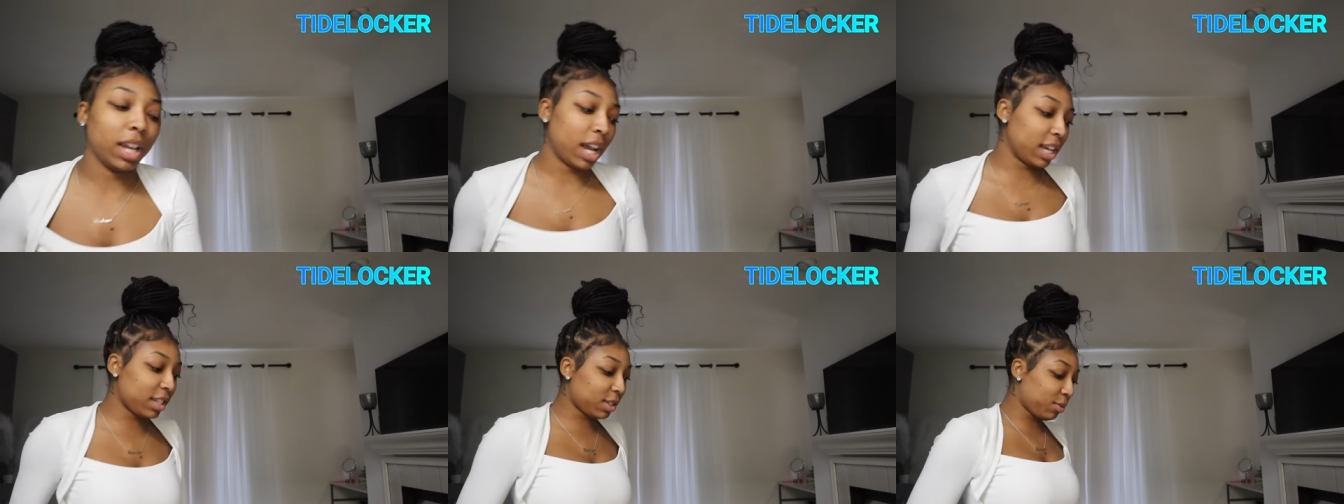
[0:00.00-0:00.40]

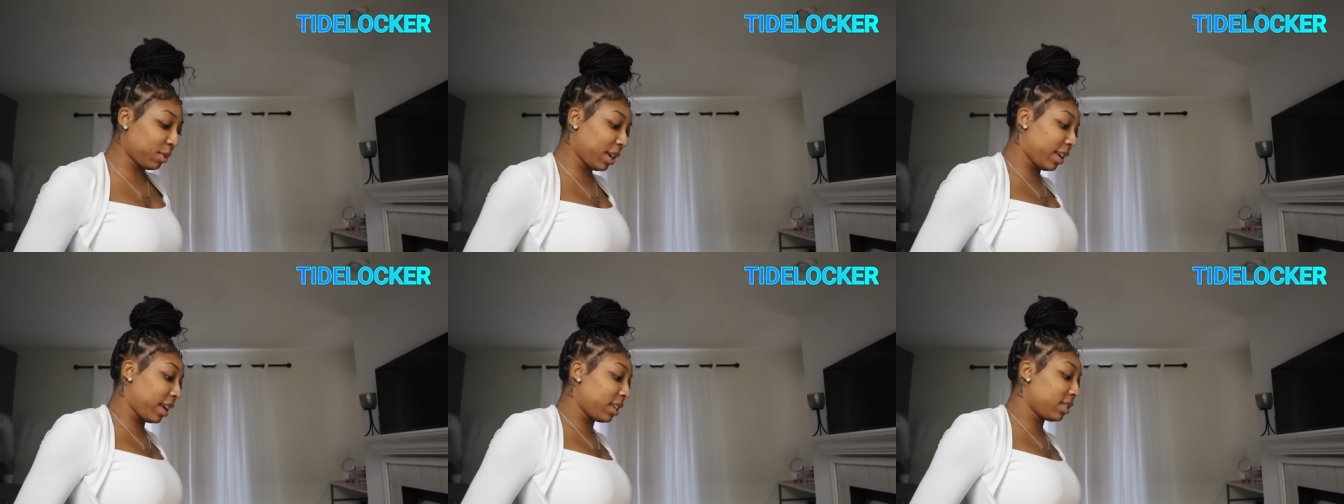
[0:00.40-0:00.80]
I
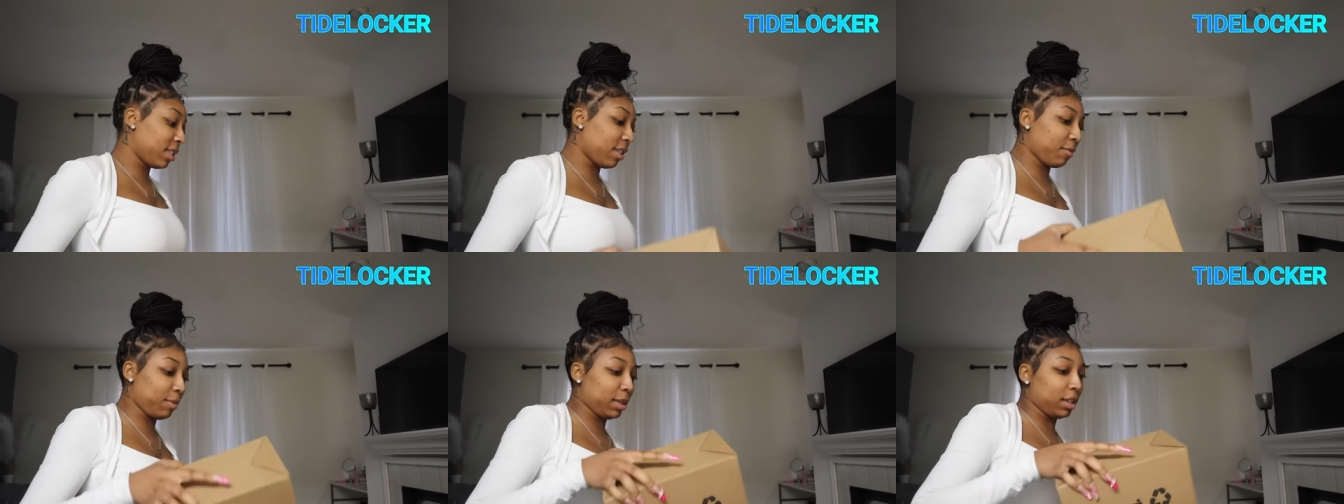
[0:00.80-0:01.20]
swear, they
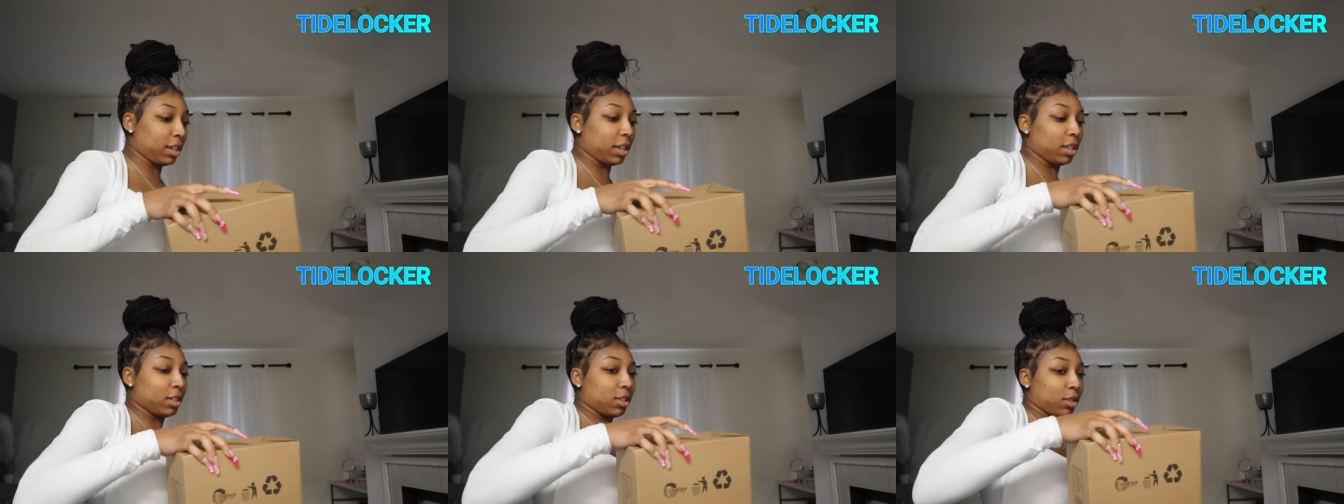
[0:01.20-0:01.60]
stuff be
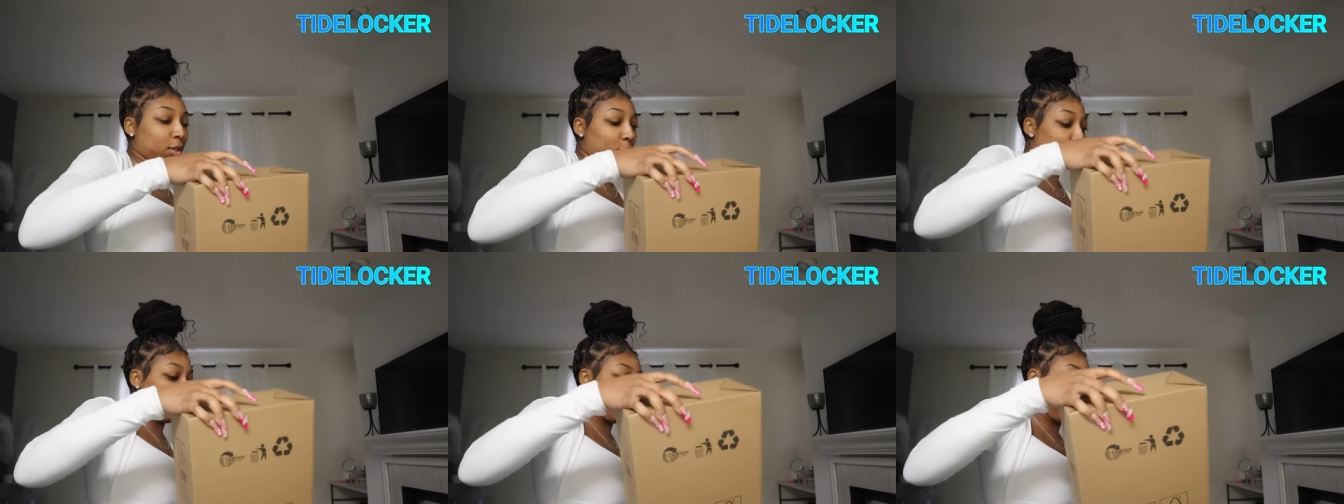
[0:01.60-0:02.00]
looking
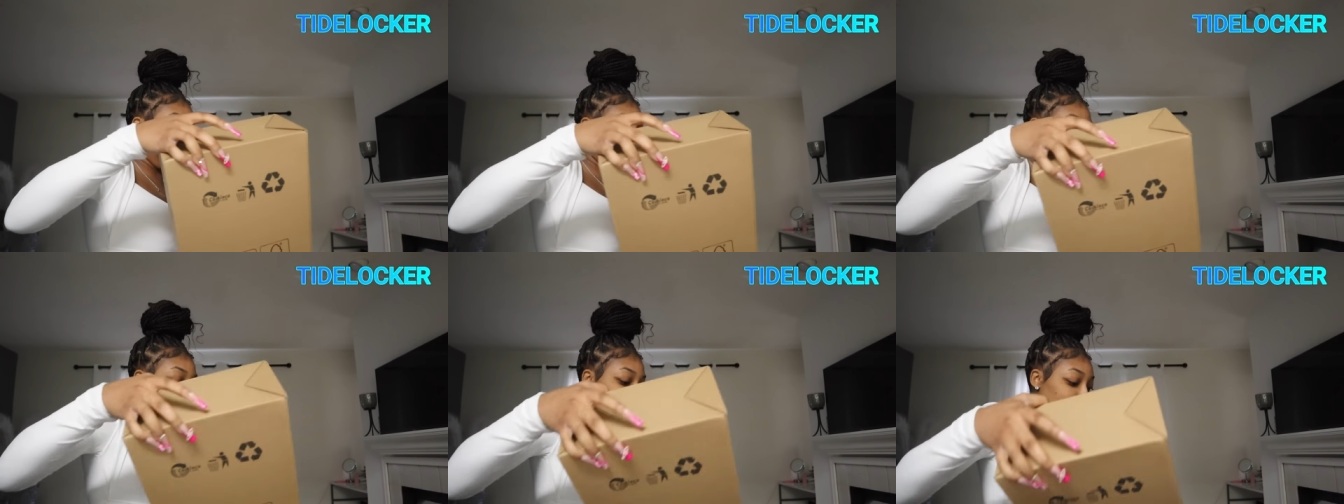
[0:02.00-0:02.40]
so
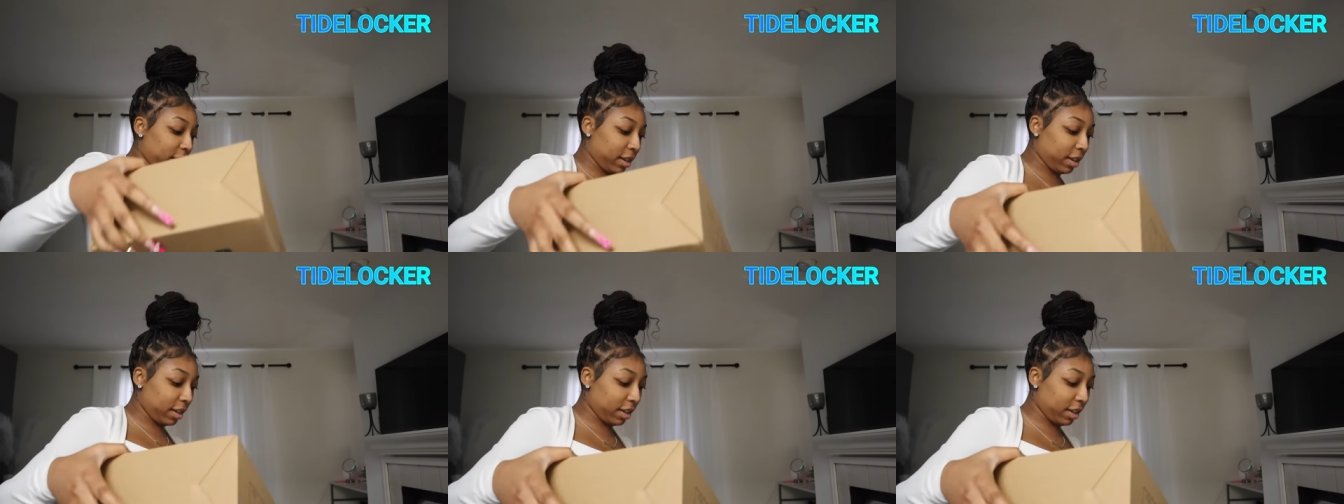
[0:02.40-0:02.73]
freaking